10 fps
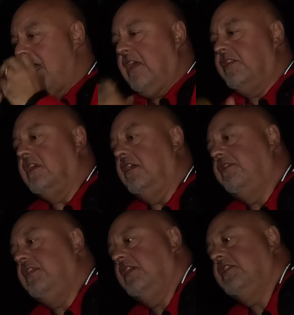So
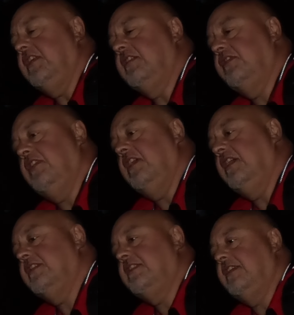first things
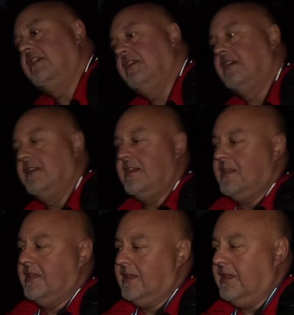first,
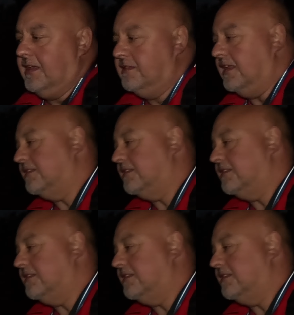is let's